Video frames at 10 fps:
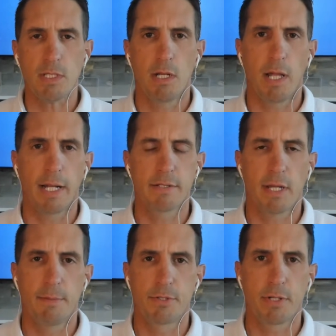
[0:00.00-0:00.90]
A lot of
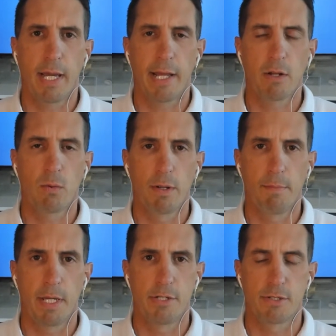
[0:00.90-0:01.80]
times your category
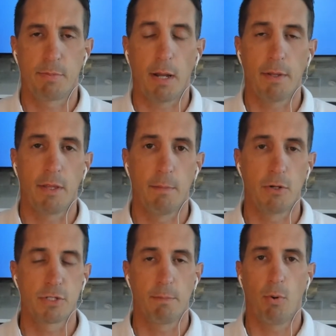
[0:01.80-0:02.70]
page is probably the
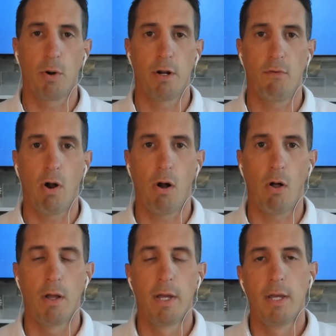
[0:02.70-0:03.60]
most important of
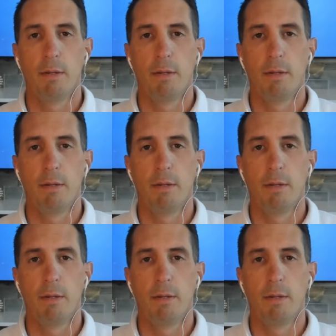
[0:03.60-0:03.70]
all,